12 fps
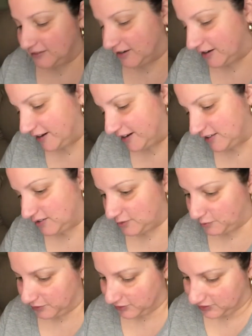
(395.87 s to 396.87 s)
All right, so
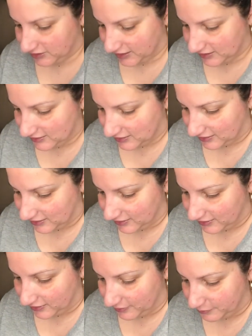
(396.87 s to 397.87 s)
what shade did I
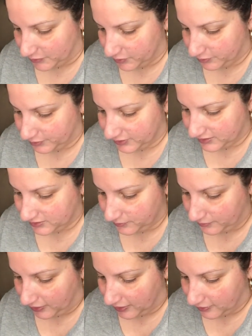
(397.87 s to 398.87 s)
get? Moon Prism
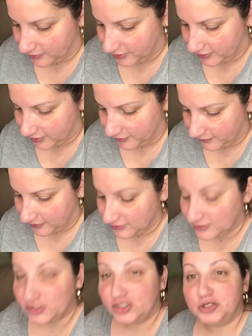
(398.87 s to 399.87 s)
Powder,
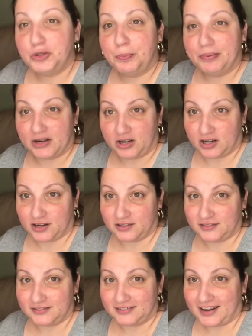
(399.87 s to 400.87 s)
Jupiter.
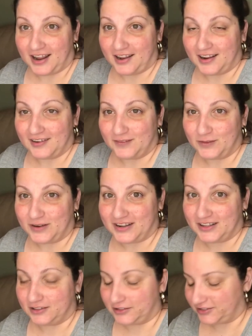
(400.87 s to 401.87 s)
What
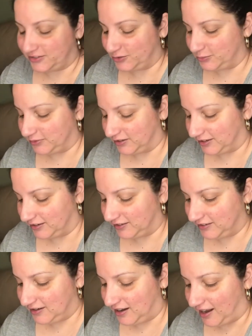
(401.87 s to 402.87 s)
color is Jupiter?
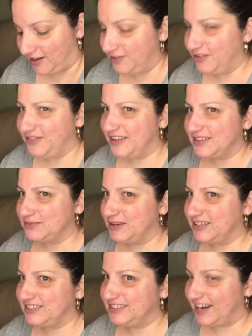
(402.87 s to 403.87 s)
I don't know if that's my
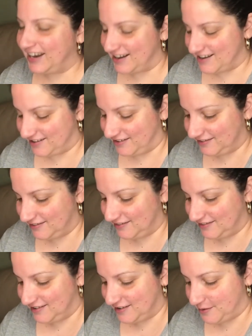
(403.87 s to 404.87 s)
shade.
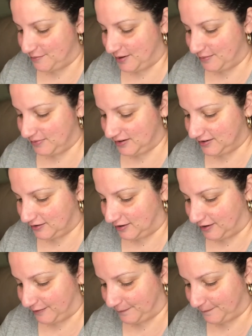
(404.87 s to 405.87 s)
It might be
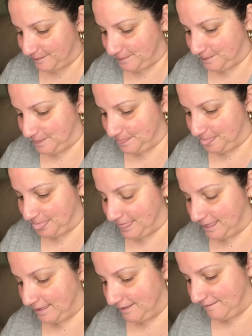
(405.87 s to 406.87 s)
dark.
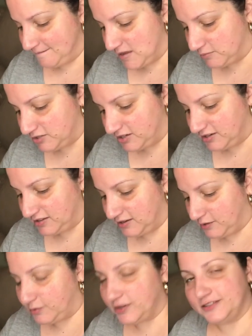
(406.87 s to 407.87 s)
I'm trying to think
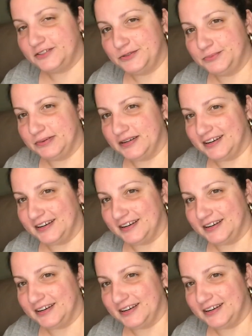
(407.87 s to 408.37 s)
of what Jupiter